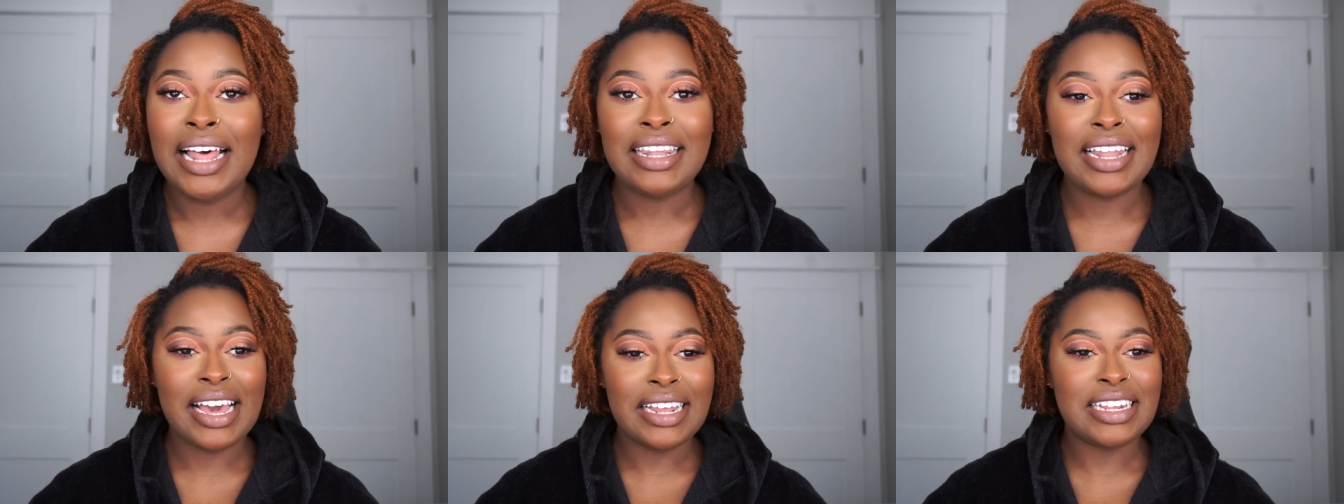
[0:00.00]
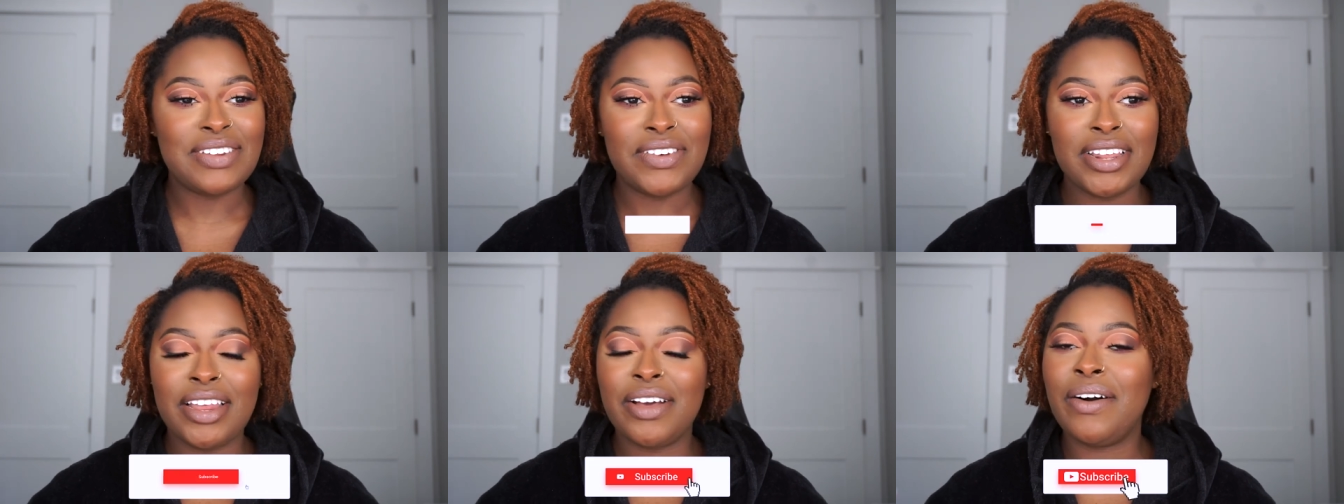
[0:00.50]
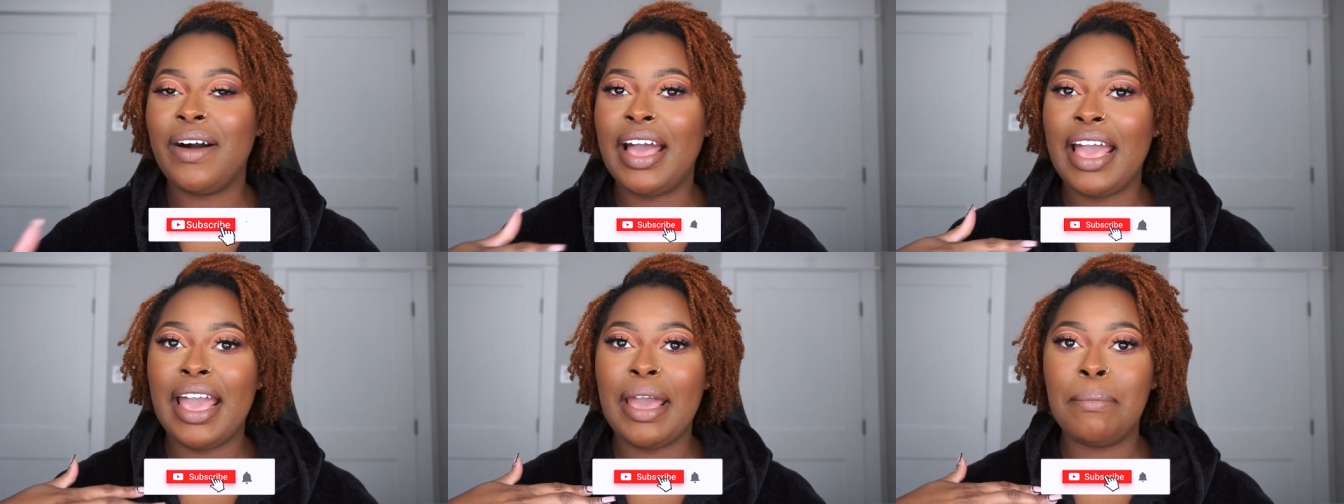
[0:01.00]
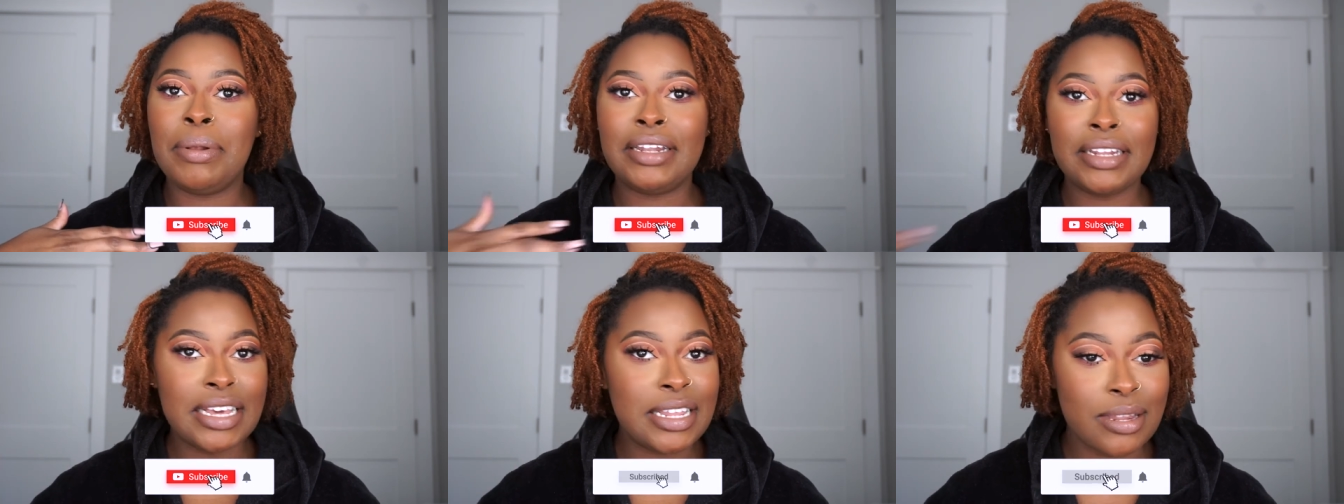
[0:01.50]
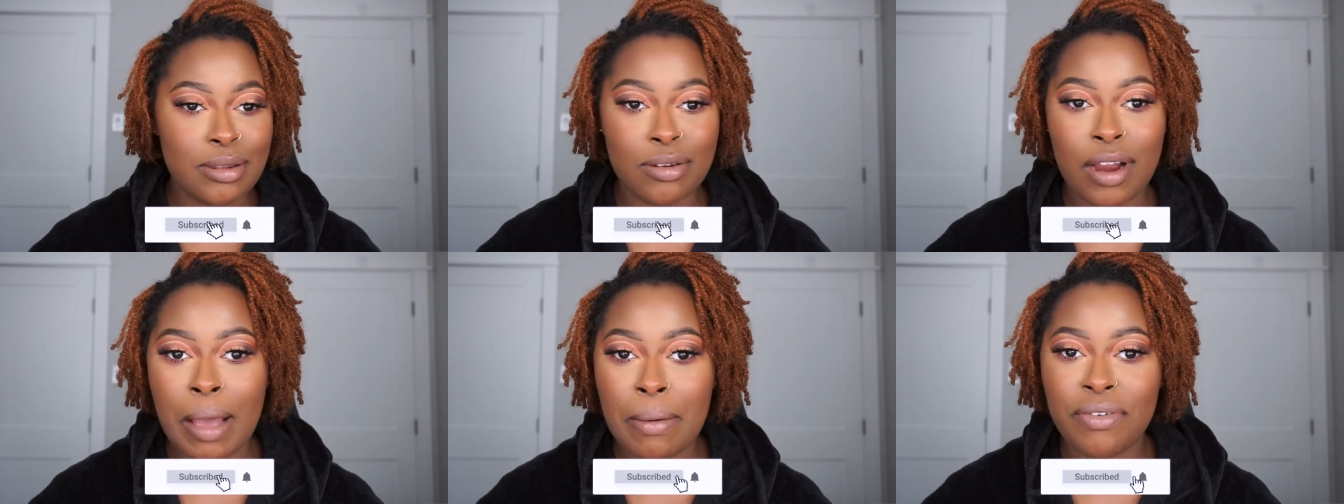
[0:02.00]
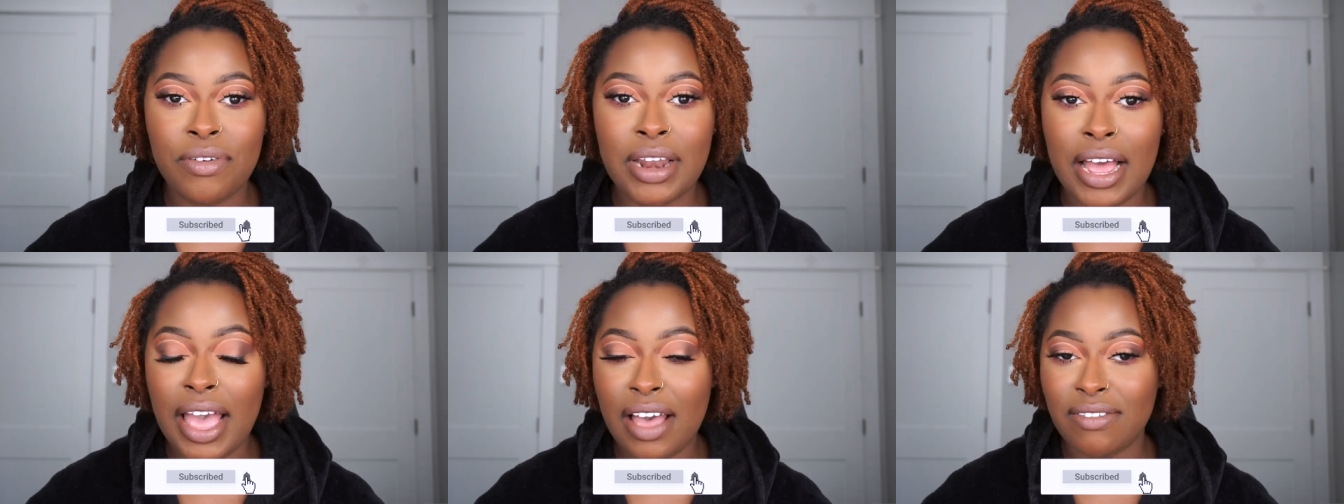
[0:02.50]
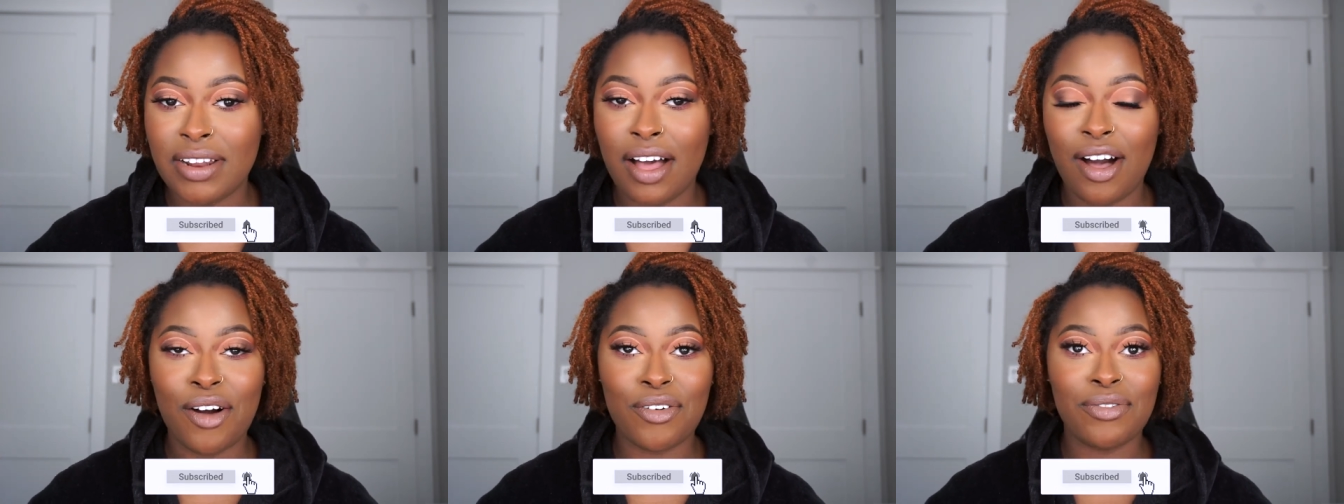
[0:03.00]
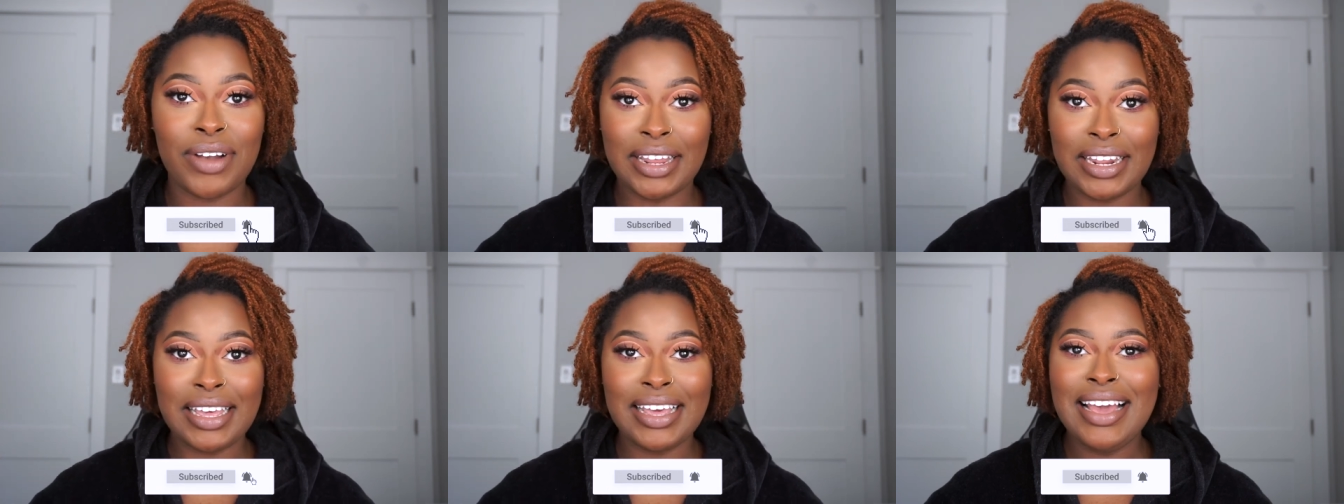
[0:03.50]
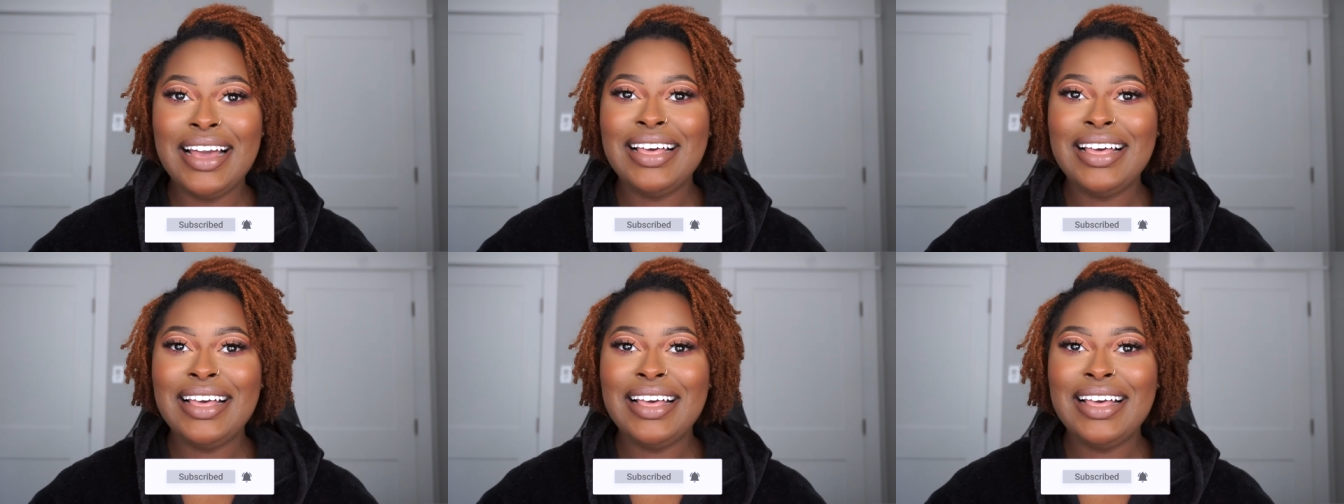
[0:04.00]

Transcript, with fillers: Like this video and please subscribe if you have not already.